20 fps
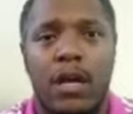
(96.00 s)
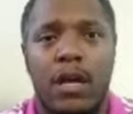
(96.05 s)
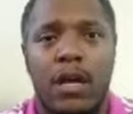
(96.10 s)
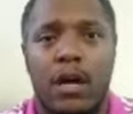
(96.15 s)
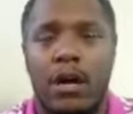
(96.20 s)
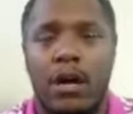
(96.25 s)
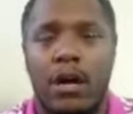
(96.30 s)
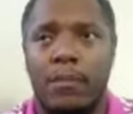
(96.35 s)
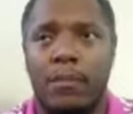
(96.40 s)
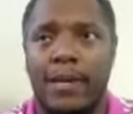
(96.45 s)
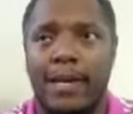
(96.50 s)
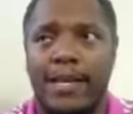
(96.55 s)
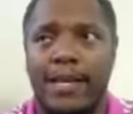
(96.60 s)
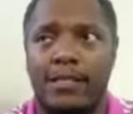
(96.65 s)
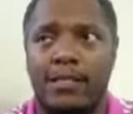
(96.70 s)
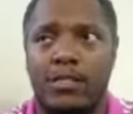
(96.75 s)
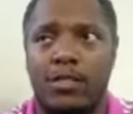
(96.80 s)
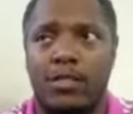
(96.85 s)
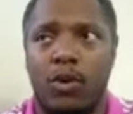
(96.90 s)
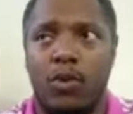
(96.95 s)

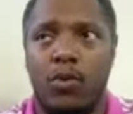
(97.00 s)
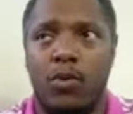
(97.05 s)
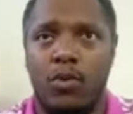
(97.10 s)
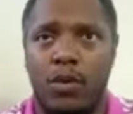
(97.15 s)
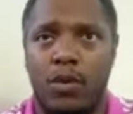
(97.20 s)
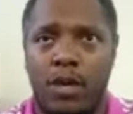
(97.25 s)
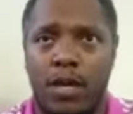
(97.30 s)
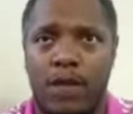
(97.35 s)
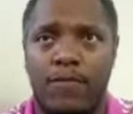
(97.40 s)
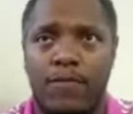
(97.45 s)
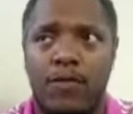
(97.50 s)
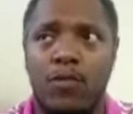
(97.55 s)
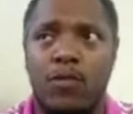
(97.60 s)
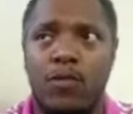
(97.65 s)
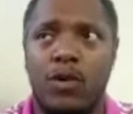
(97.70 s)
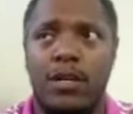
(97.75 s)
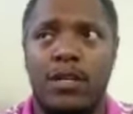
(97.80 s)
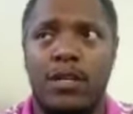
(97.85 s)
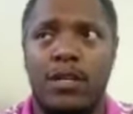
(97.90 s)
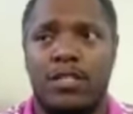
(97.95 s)
And so if you
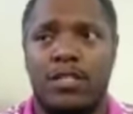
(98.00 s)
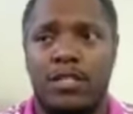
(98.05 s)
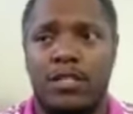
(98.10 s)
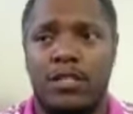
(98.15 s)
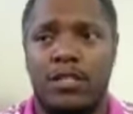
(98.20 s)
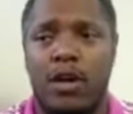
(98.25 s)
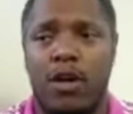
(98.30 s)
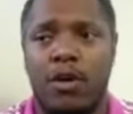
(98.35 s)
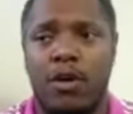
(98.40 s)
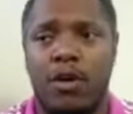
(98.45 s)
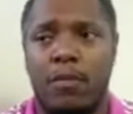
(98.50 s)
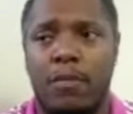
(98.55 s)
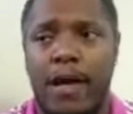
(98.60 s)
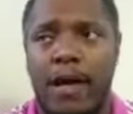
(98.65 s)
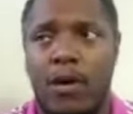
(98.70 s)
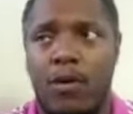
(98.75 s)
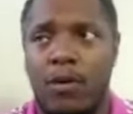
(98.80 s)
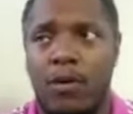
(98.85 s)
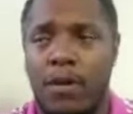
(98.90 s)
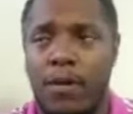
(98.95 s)
would, just talk
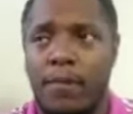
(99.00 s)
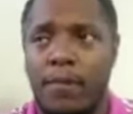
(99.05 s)
about